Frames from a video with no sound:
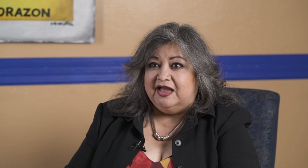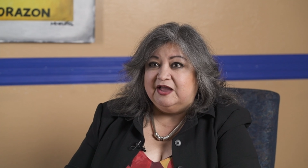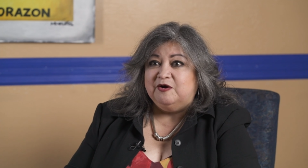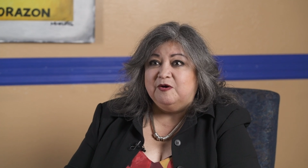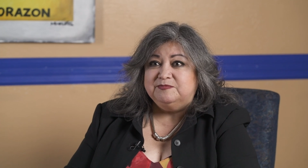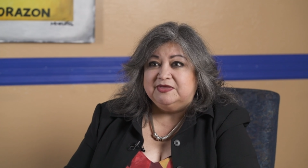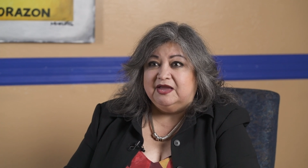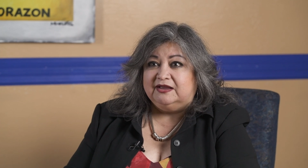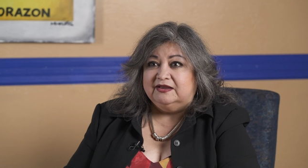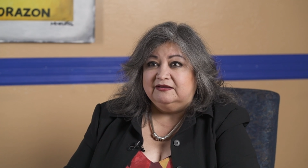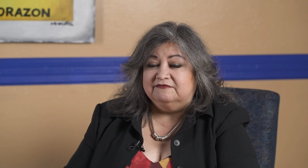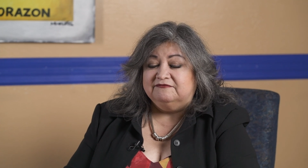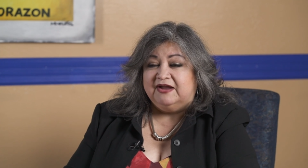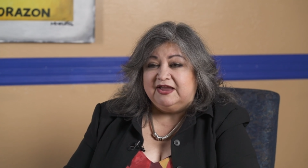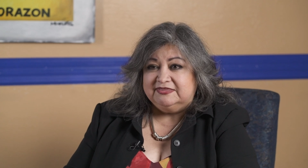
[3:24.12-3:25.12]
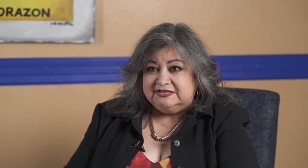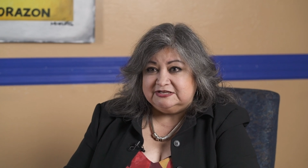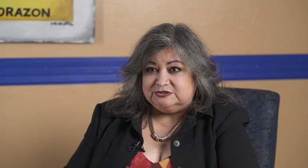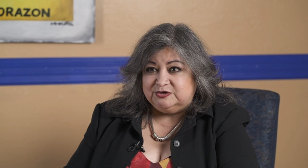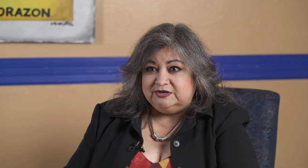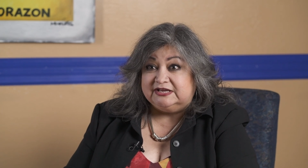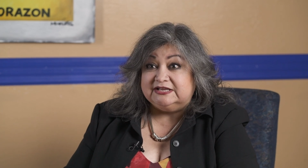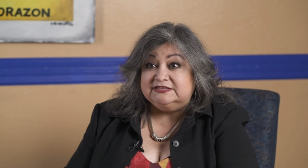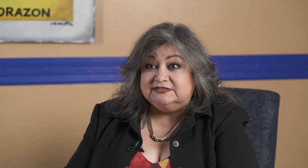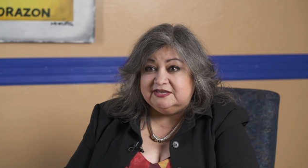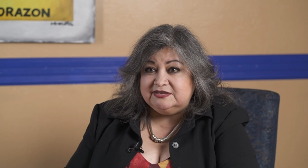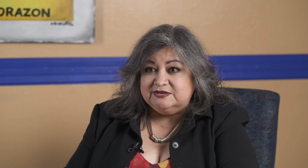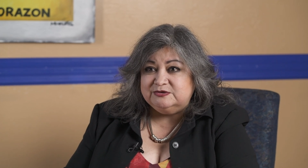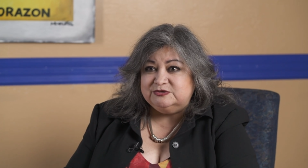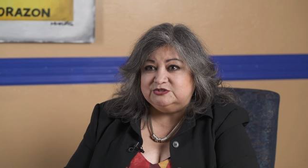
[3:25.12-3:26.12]
I hope that Valle del Sol
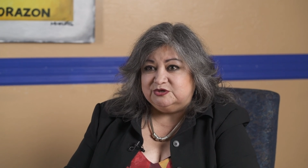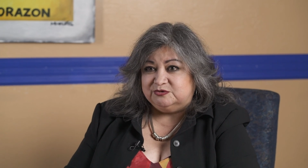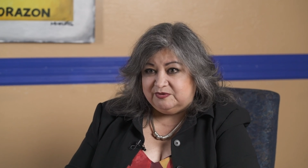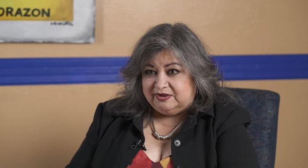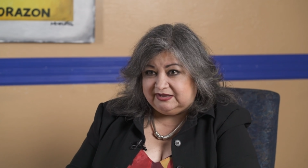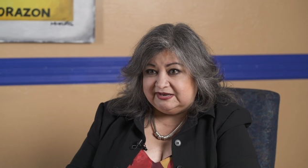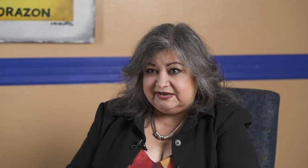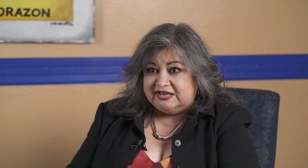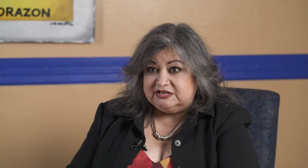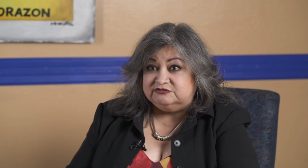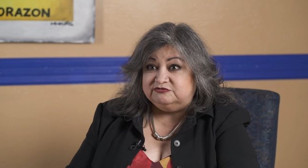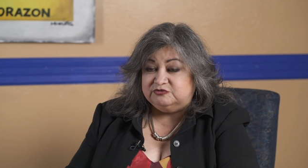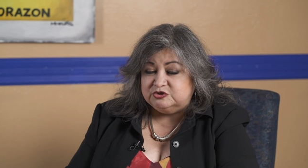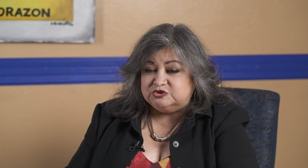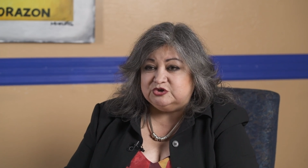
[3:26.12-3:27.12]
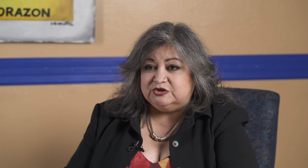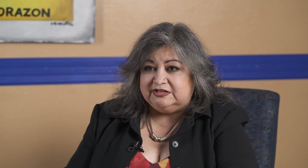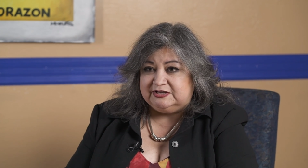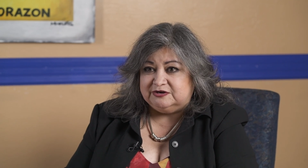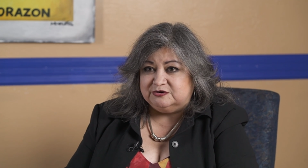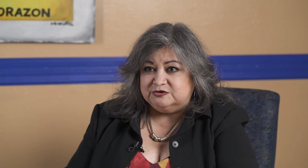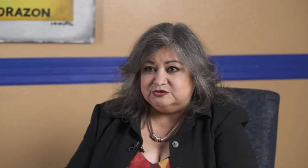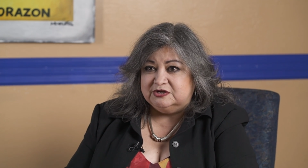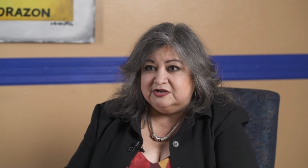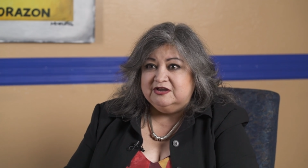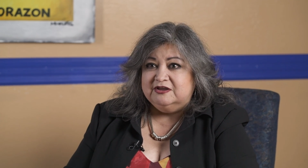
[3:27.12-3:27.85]
continues to recognize future leaders,